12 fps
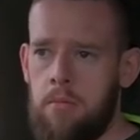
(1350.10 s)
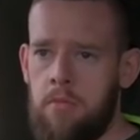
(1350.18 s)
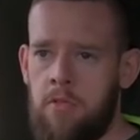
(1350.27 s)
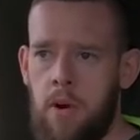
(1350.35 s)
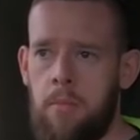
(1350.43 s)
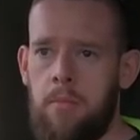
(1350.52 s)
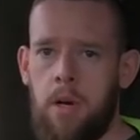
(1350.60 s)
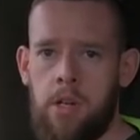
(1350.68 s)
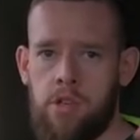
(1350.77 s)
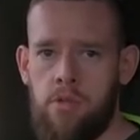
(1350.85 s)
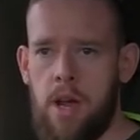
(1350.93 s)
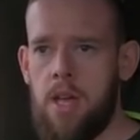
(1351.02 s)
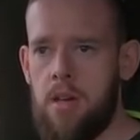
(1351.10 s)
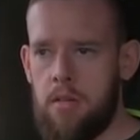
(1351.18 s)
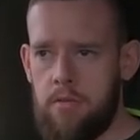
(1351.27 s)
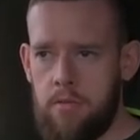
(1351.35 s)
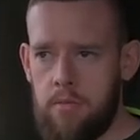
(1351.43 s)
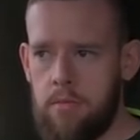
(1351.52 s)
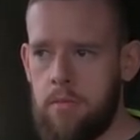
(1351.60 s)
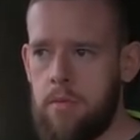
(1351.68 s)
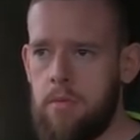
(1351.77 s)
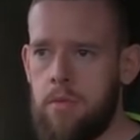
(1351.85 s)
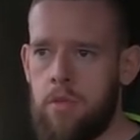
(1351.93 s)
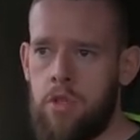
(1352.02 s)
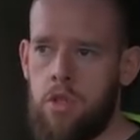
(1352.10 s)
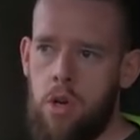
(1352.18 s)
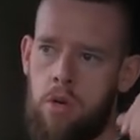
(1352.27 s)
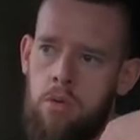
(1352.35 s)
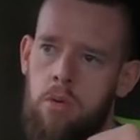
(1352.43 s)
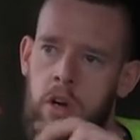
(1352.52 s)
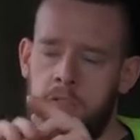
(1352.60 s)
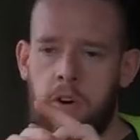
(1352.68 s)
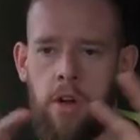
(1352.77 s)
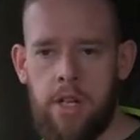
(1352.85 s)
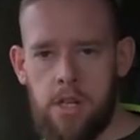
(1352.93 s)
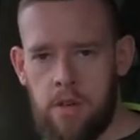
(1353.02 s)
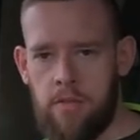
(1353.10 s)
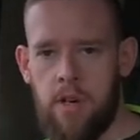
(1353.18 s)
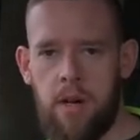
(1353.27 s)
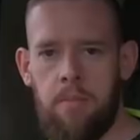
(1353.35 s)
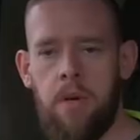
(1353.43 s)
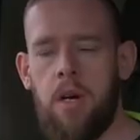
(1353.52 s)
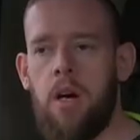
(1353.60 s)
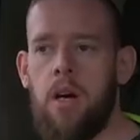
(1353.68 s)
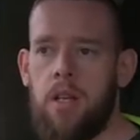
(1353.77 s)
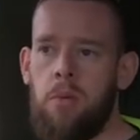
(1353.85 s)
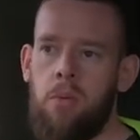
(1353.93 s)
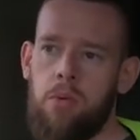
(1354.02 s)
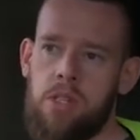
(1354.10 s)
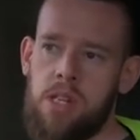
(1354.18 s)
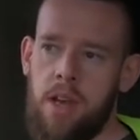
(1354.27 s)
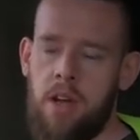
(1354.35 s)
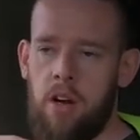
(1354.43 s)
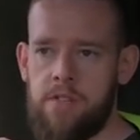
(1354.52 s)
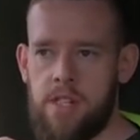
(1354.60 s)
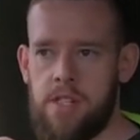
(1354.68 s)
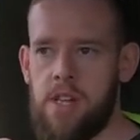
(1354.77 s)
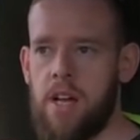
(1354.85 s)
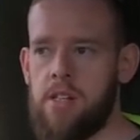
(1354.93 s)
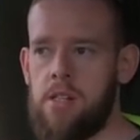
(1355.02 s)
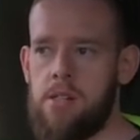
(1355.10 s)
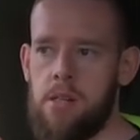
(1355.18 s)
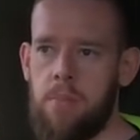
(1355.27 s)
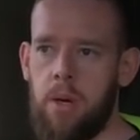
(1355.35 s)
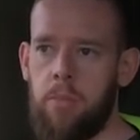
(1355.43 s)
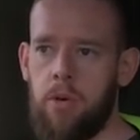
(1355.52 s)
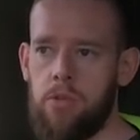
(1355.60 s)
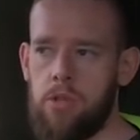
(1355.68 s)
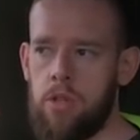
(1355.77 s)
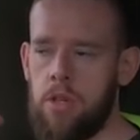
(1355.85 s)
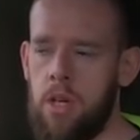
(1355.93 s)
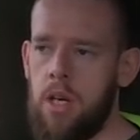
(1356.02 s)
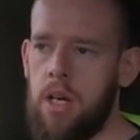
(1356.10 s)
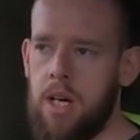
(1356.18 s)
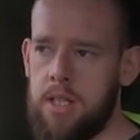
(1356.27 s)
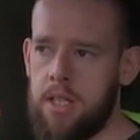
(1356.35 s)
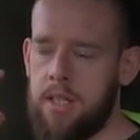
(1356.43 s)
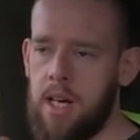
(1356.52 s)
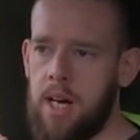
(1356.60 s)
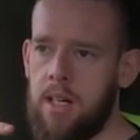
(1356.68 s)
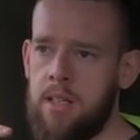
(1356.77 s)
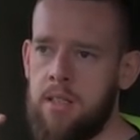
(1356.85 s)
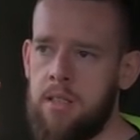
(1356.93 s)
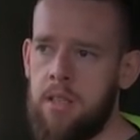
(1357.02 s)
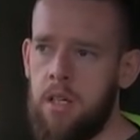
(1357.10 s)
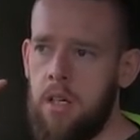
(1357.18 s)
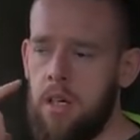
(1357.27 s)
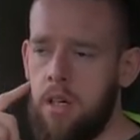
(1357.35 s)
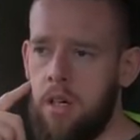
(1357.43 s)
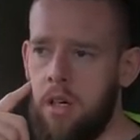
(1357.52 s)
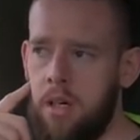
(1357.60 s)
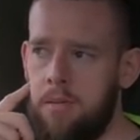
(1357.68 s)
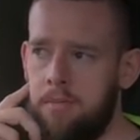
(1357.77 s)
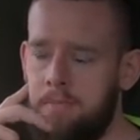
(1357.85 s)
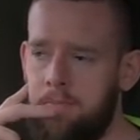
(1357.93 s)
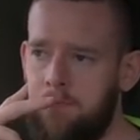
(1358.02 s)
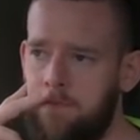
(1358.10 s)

from a tree to a furniture frame. And then we would send it off to Saxon to be upholstered. I did that. Then